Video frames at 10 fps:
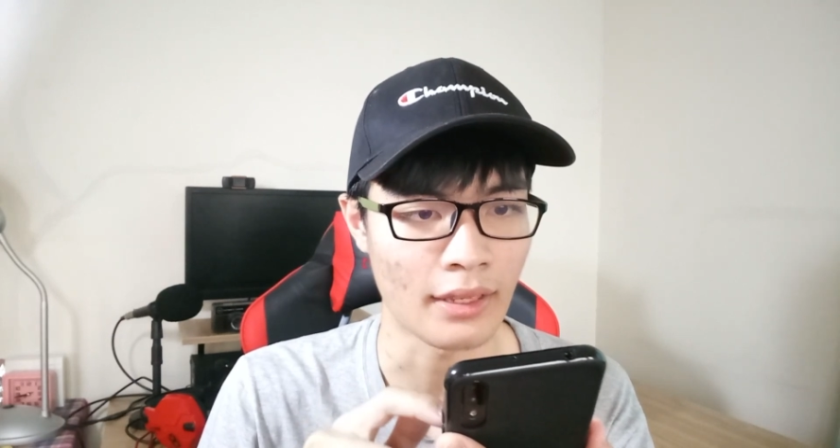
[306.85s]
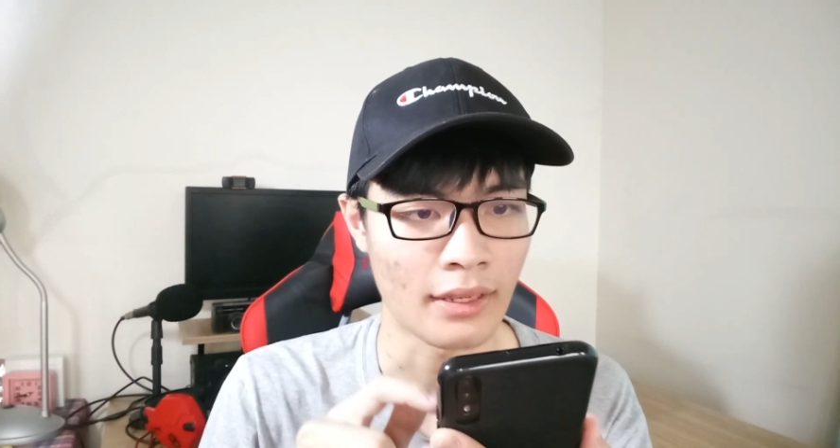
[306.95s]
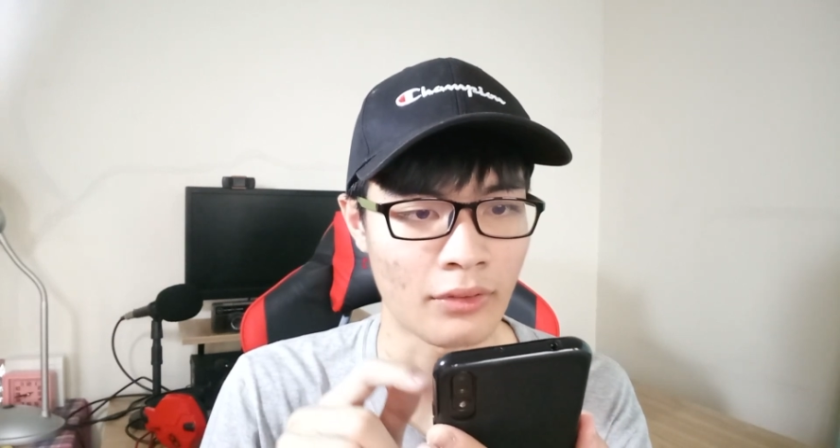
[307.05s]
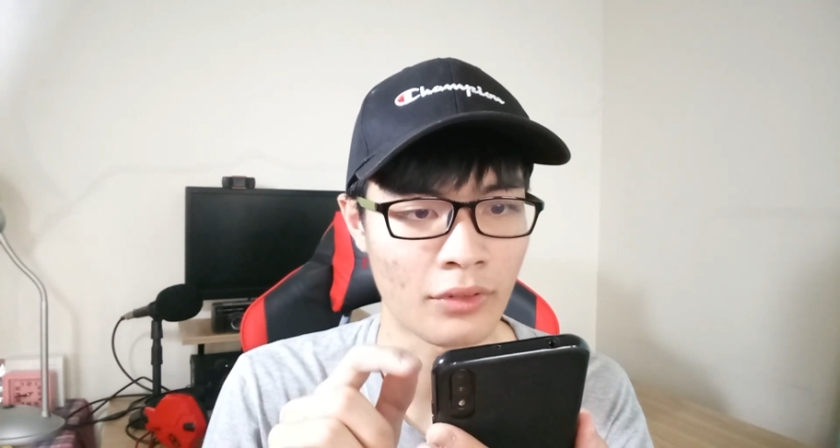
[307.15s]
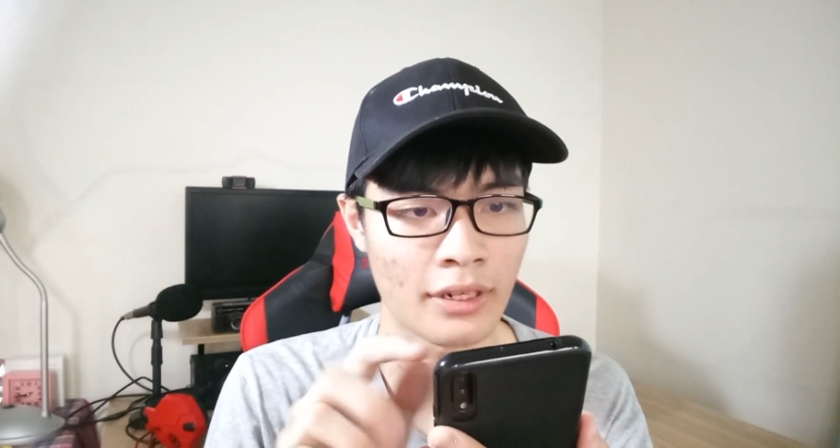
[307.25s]

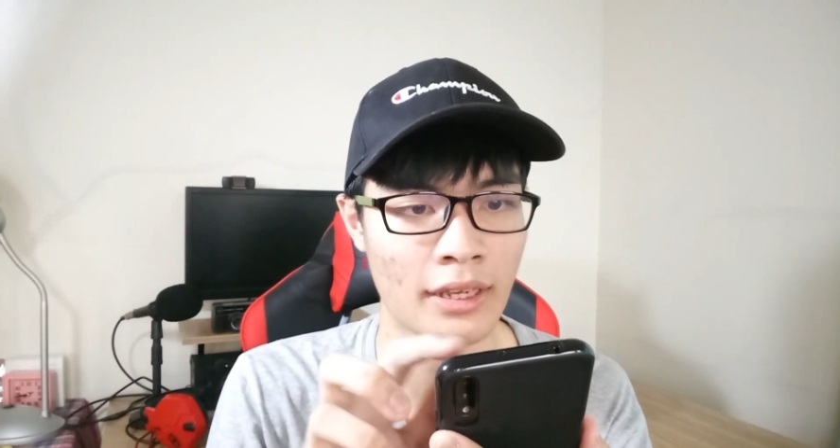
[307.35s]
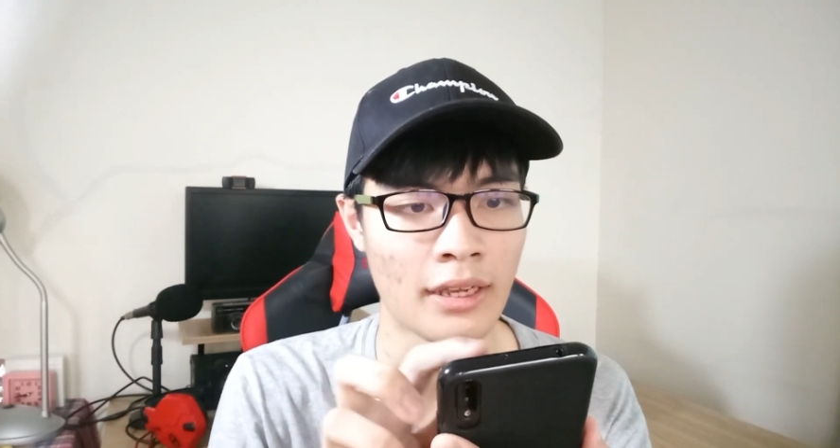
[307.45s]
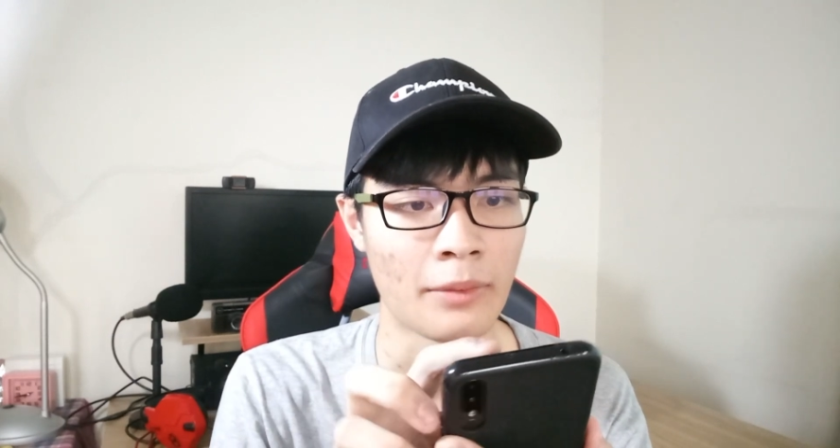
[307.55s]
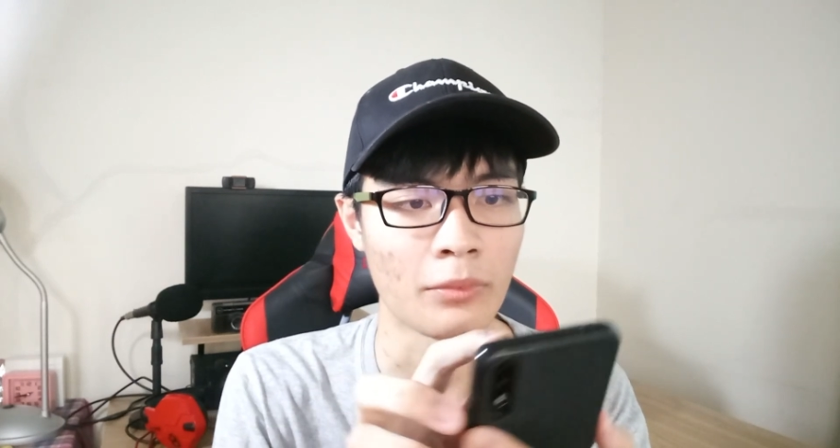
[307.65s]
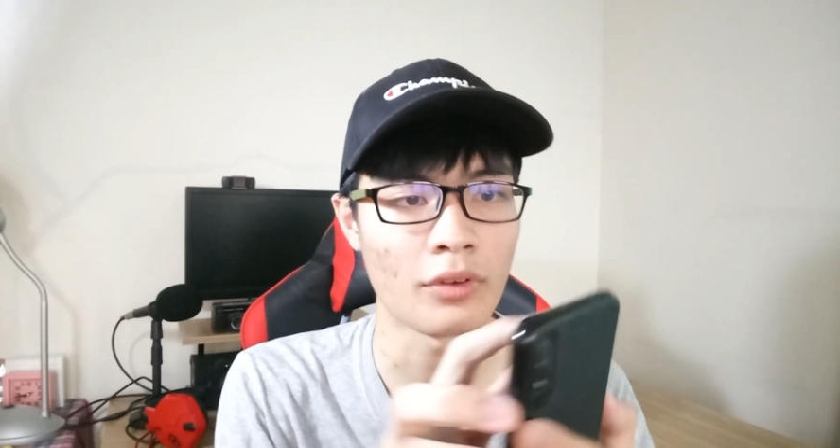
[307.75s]
and right
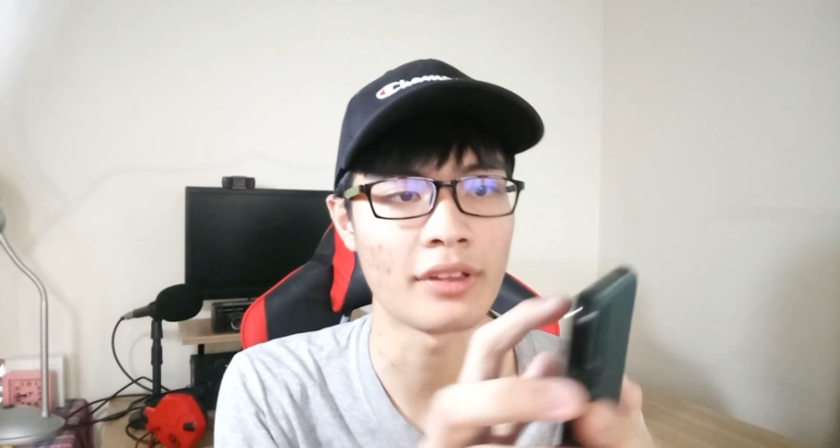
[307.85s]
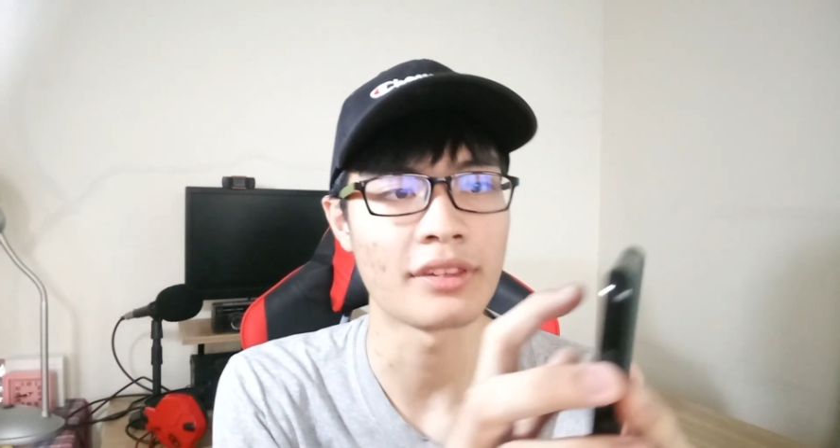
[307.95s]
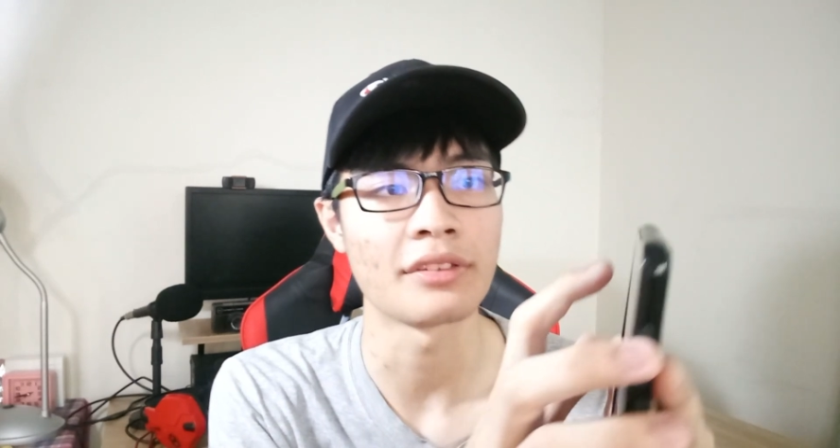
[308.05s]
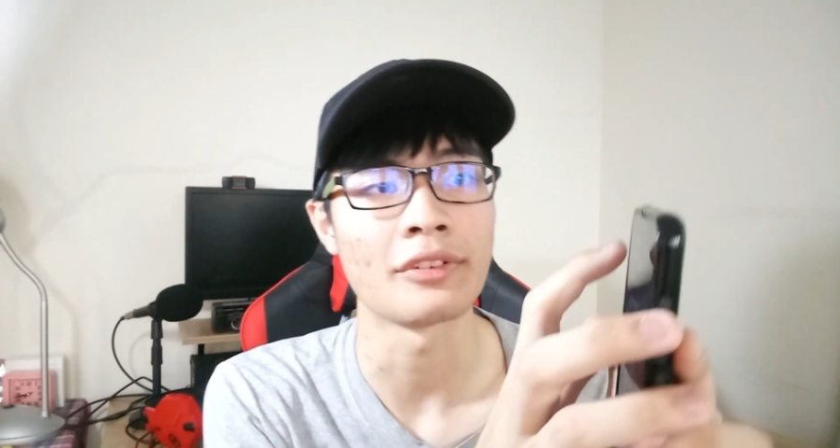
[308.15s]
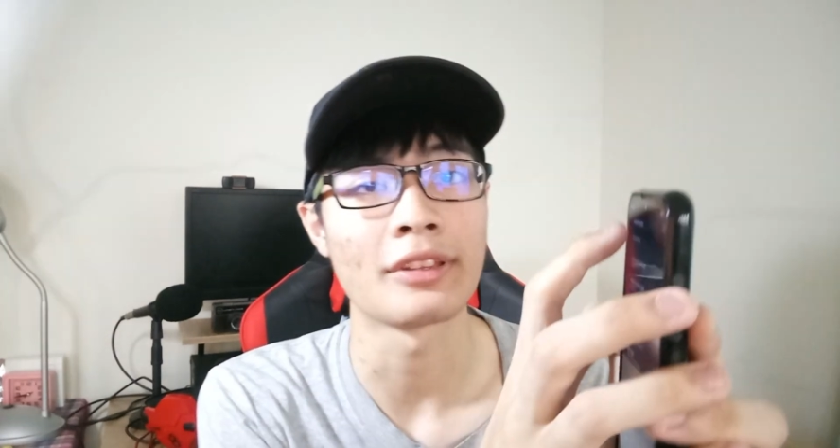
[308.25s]
now I'm going to